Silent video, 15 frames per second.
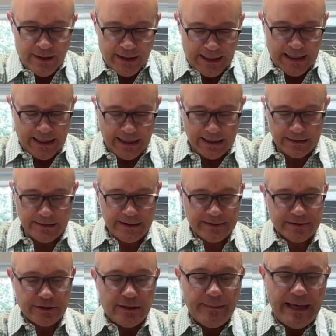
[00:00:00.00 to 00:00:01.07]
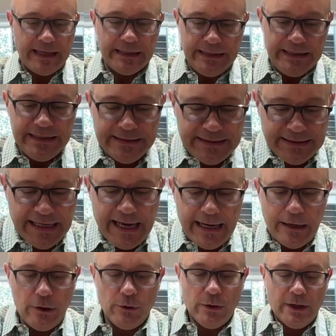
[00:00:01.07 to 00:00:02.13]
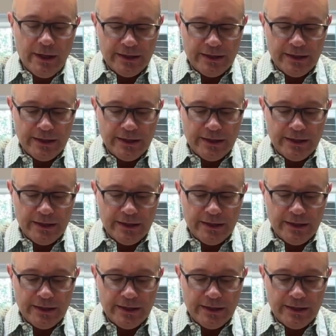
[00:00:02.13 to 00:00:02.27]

and it's going to make it easy now